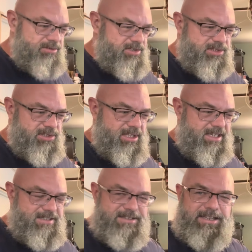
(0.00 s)
a
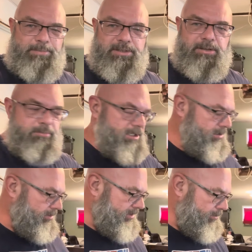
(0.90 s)
slight dip in the
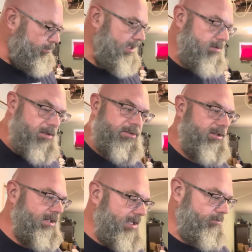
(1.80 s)
middle. In the middle of the
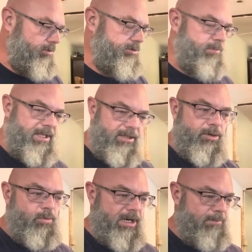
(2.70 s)
level, depending
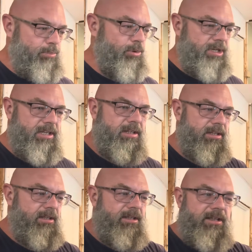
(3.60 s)
on where I put it,
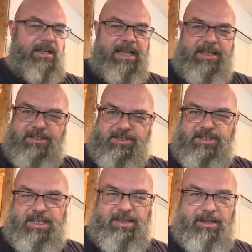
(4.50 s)
I can
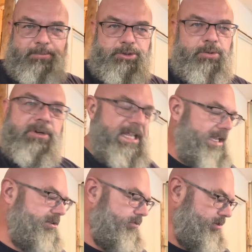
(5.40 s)
see up to
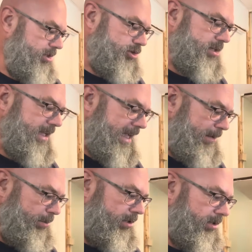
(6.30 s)
1/8 of an inch
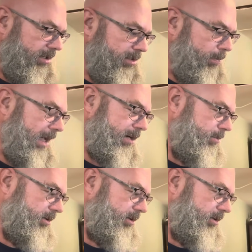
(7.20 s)
gap on the bottom of the